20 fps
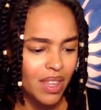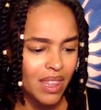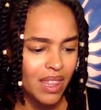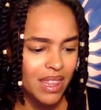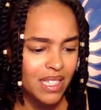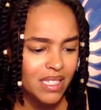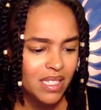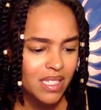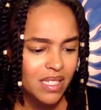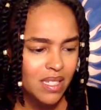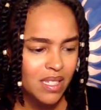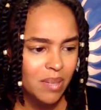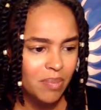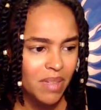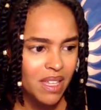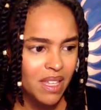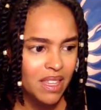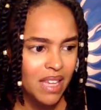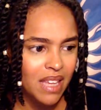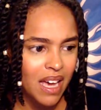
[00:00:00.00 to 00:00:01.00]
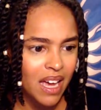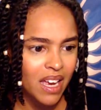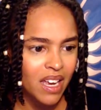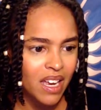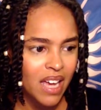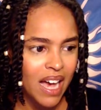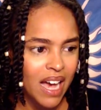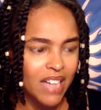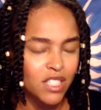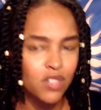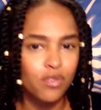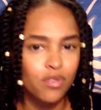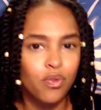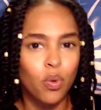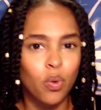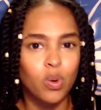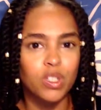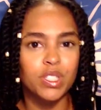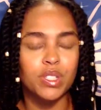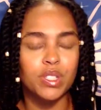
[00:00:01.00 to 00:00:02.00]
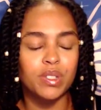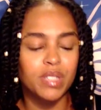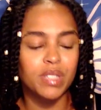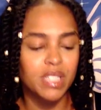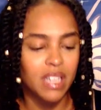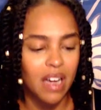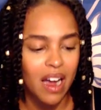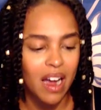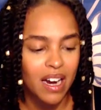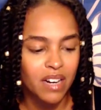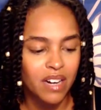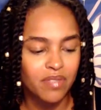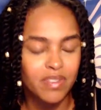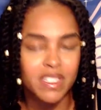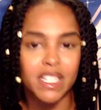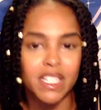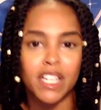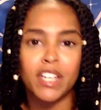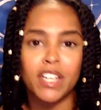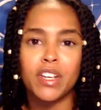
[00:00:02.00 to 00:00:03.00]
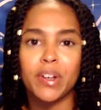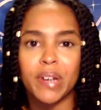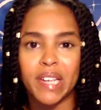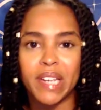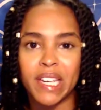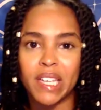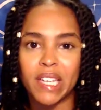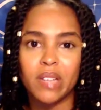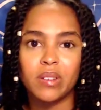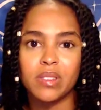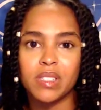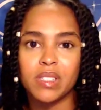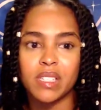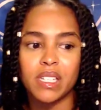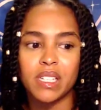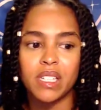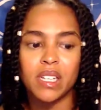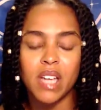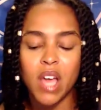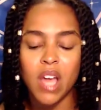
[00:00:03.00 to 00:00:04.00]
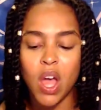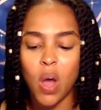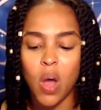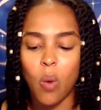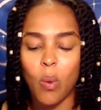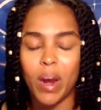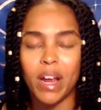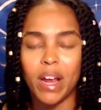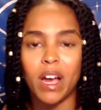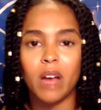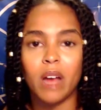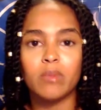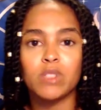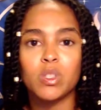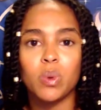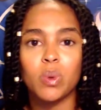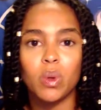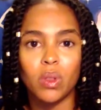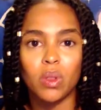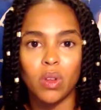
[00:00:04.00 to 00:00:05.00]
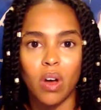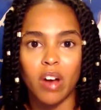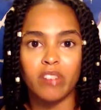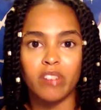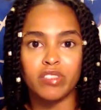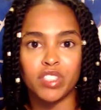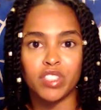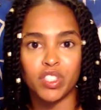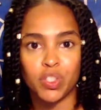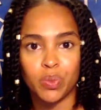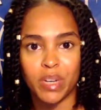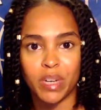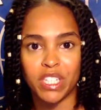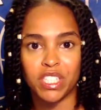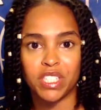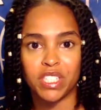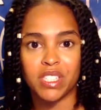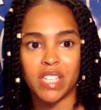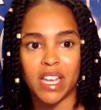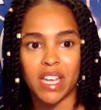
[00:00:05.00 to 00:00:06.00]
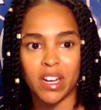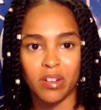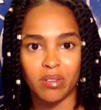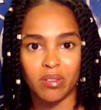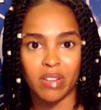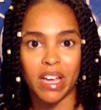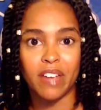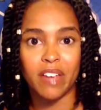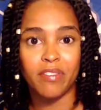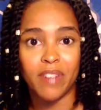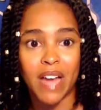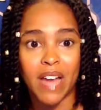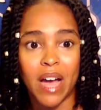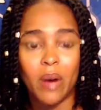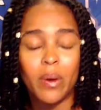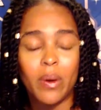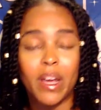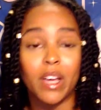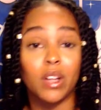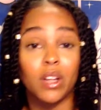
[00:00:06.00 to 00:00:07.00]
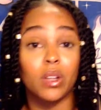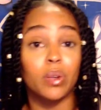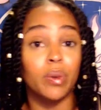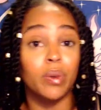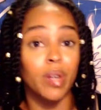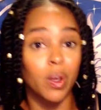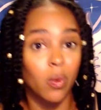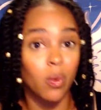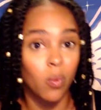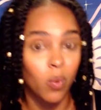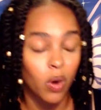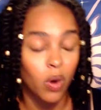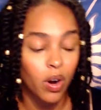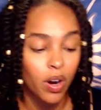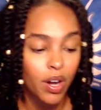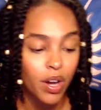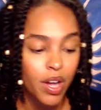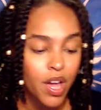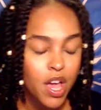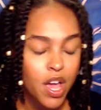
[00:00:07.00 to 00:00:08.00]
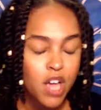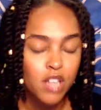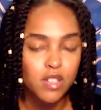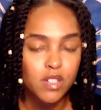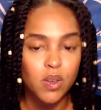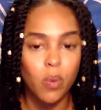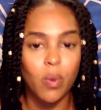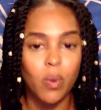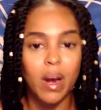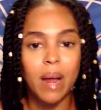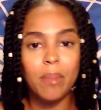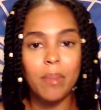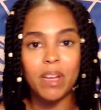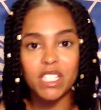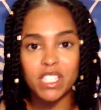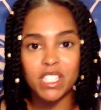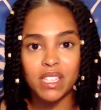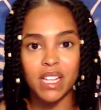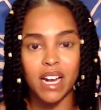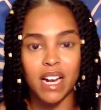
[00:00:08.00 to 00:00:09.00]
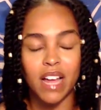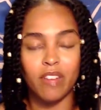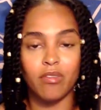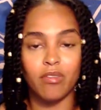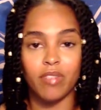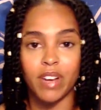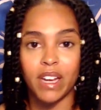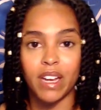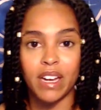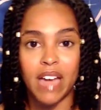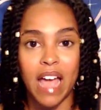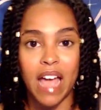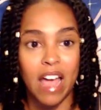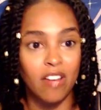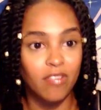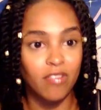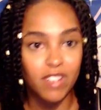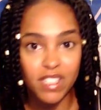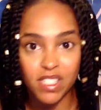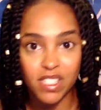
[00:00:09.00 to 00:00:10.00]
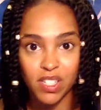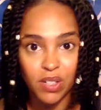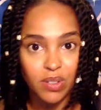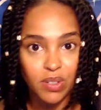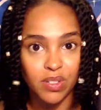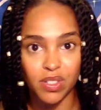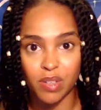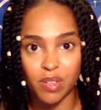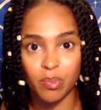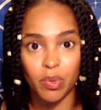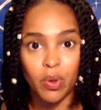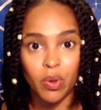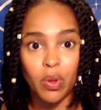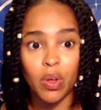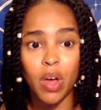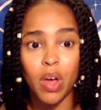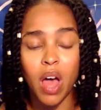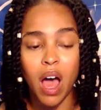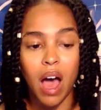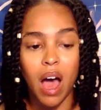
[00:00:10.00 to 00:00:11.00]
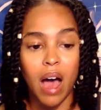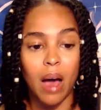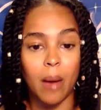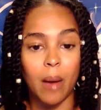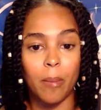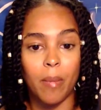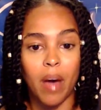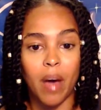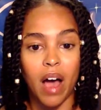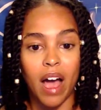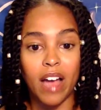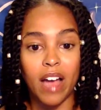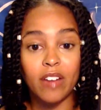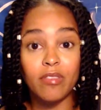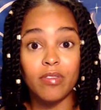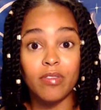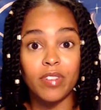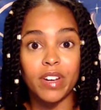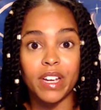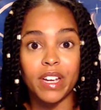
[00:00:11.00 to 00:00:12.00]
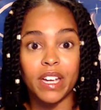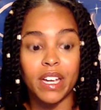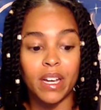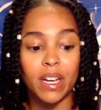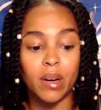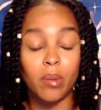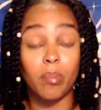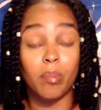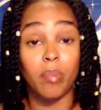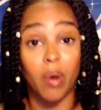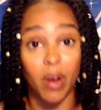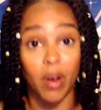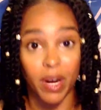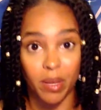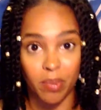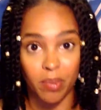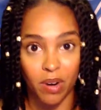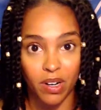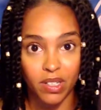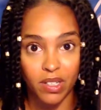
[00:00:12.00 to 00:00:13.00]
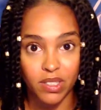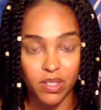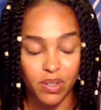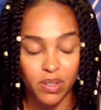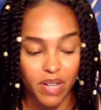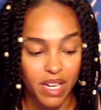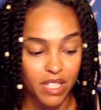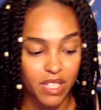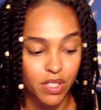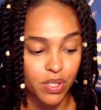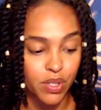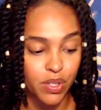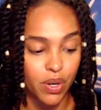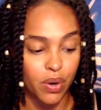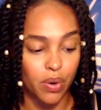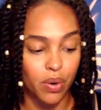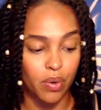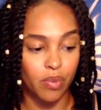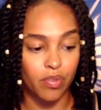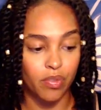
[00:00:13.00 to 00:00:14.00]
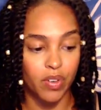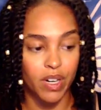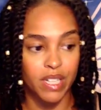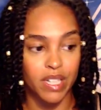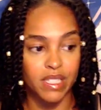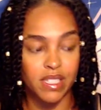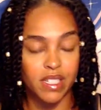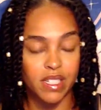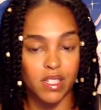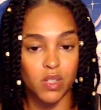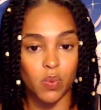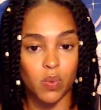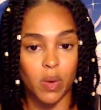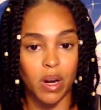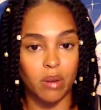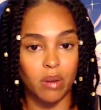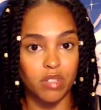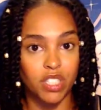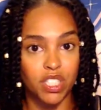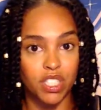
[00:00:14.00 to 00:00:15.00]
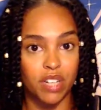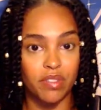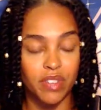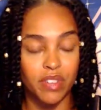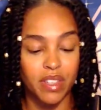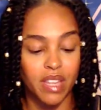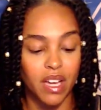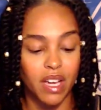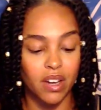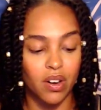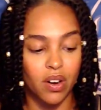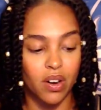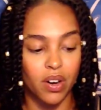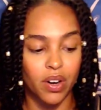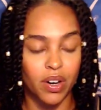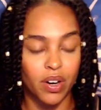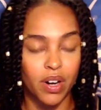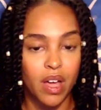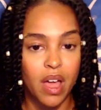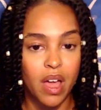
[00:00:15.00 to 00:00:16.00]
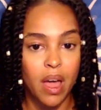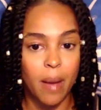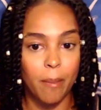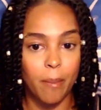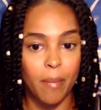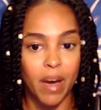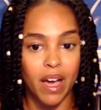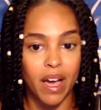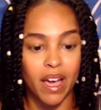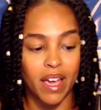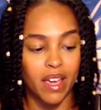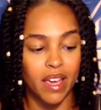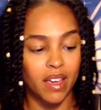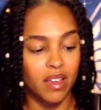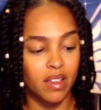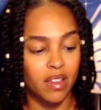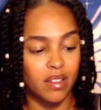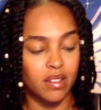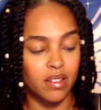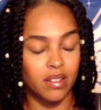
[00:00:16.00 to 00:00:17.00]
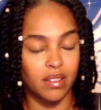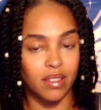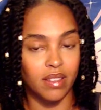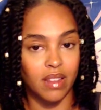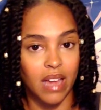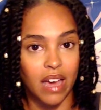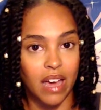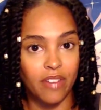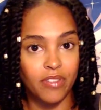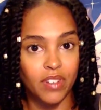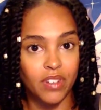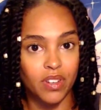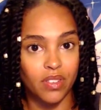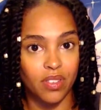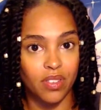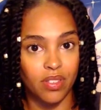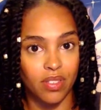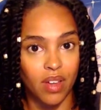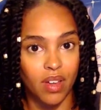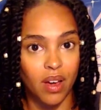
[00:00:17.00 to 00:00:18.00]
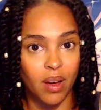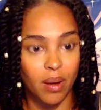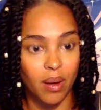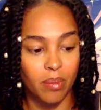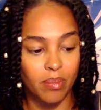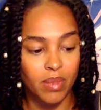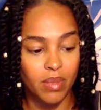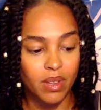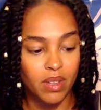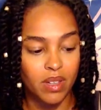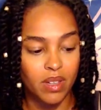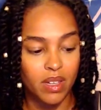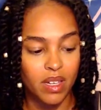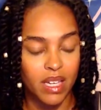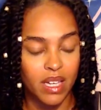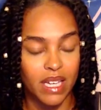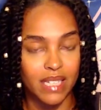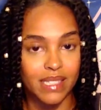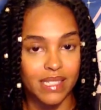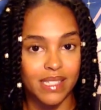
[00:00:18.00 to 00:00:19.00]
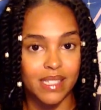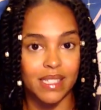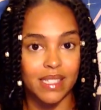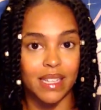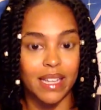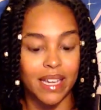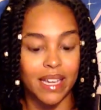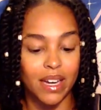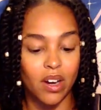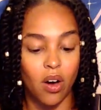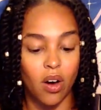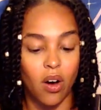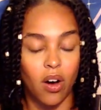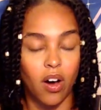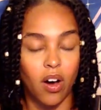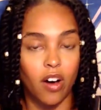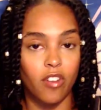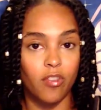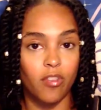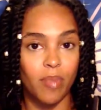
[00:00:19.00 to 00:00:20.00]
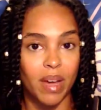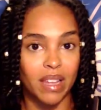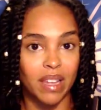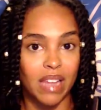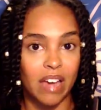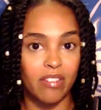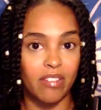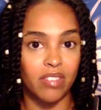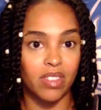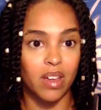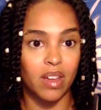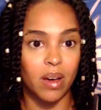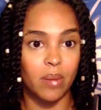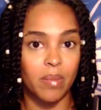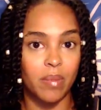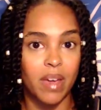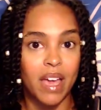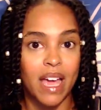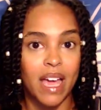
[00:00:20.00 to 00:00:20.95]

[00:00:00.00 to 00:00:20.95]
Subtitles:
This is something that has forced you to kind of dig your heels in when it comes to a lot of situations in your life now, including work. So when I mentioned that I read every single symbol, I read body parts, okay? So for instance, when I was shuffling that card, my left thumb, it slid off my left thumb.